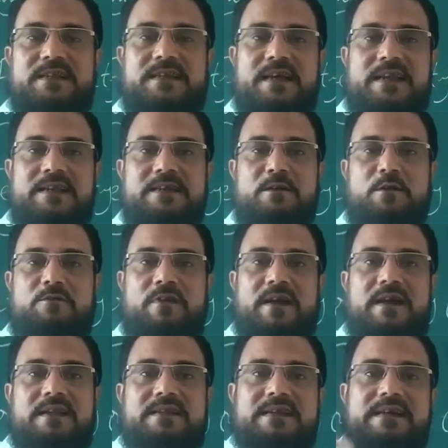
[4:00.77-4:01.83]
then you will
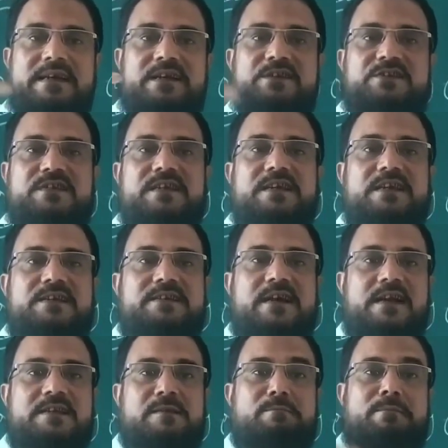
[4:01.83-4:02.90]
find these things
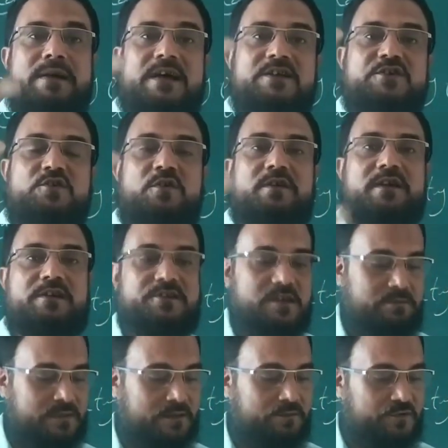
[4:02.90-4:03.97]
are the best
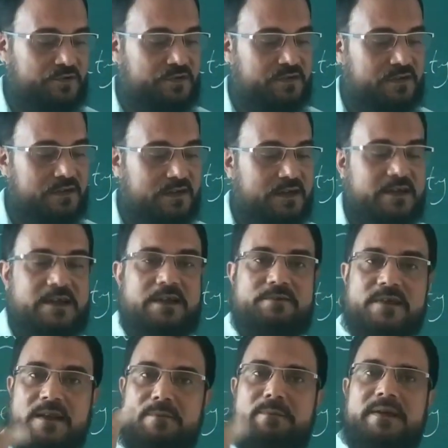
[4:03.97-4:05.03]
contraceptives.
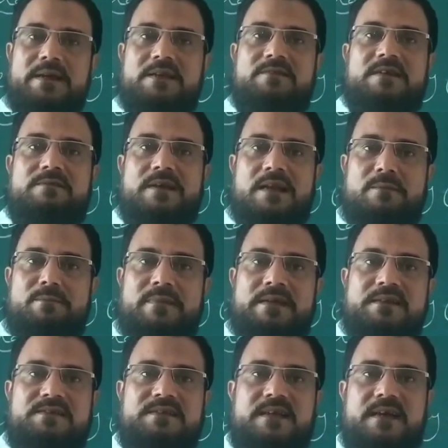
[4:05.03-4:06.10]
Development, if
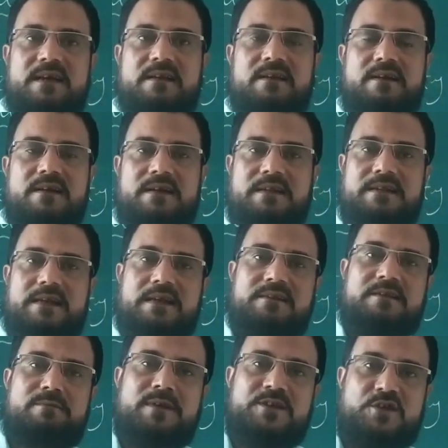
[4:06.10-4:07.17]
development is there, that
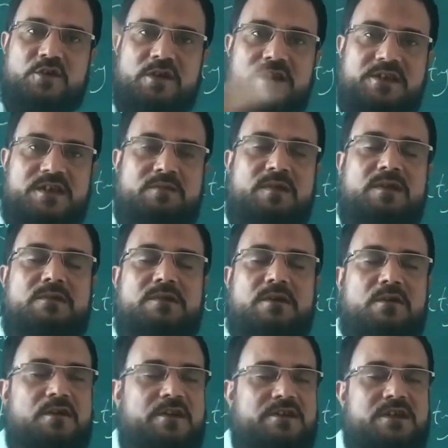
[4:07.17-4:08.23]
is the best
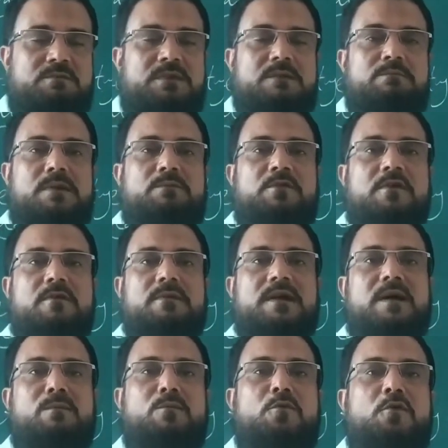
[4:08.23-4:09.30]
contraceptive. People will
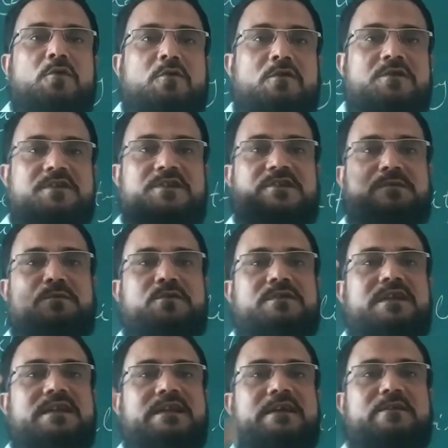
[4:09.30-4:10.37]
become more conscious about
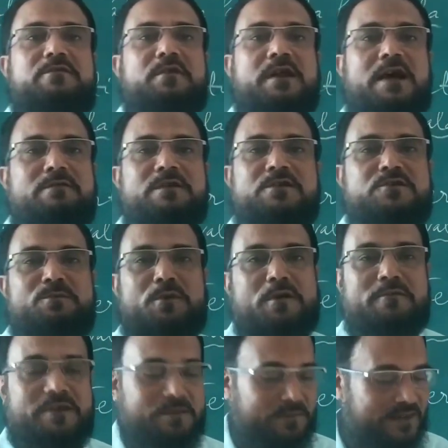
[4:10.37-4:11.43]
the need for having small
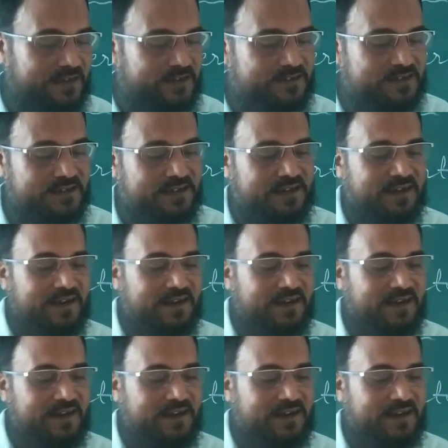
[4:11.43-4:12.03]
families,